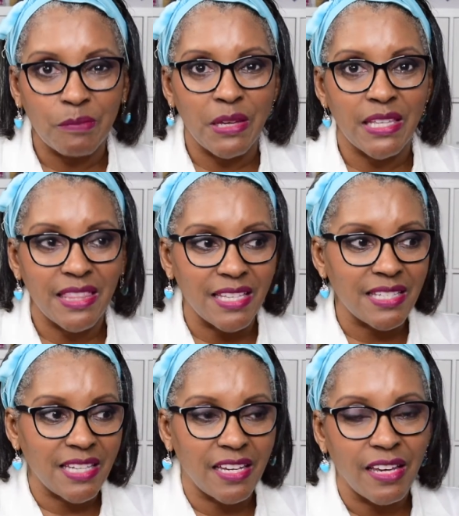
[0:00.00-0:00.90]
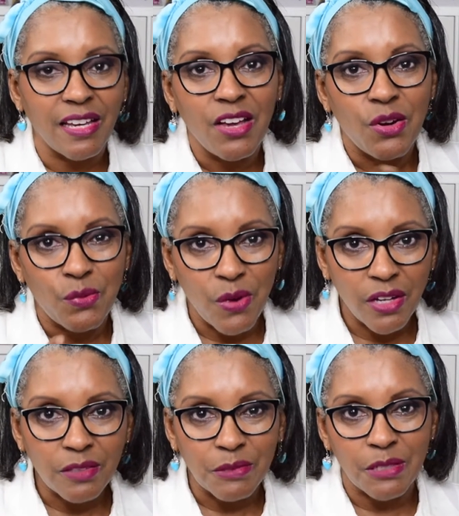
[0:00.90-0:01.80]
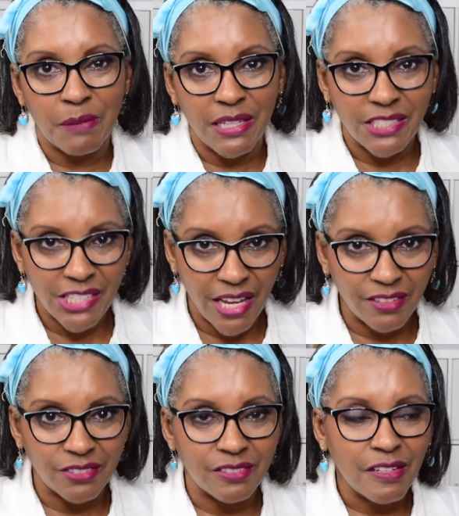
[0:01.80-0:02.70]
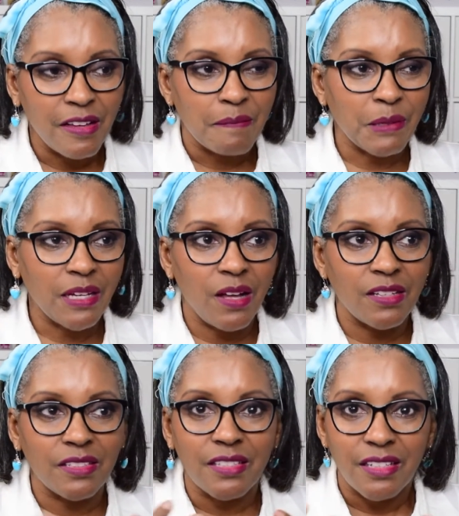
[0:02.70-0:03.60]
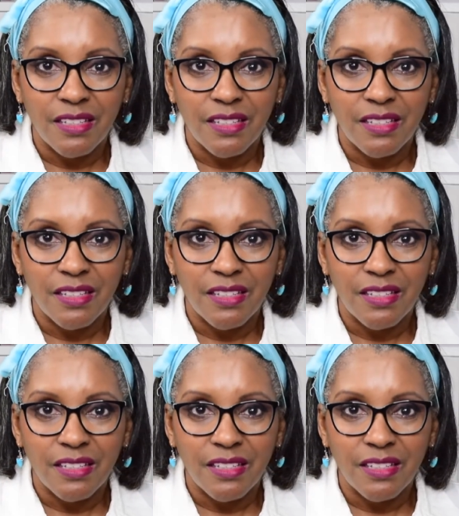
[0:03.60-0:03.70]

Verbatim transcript: to me than saying welcome to my channel because